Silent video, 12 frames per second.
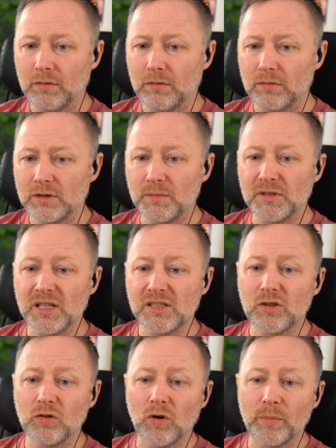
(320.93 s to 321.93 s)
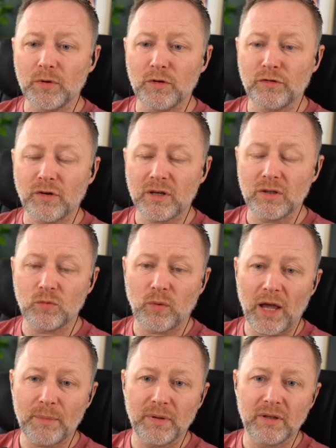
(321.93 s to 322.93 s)
Somebody says, grow up, you fucking
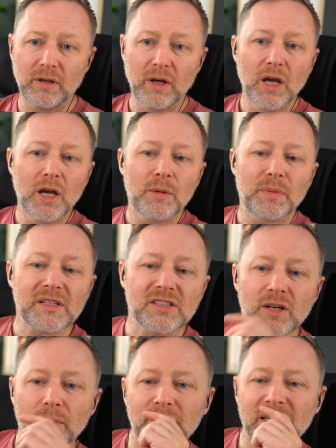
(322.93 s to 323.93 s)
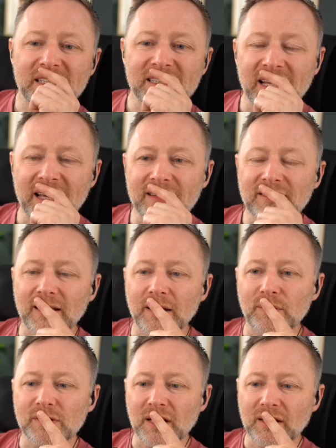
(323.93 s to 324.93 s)
weapon. But somebody said
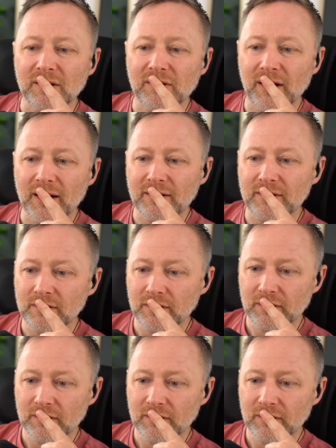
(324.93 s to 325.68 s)
it was a cracker.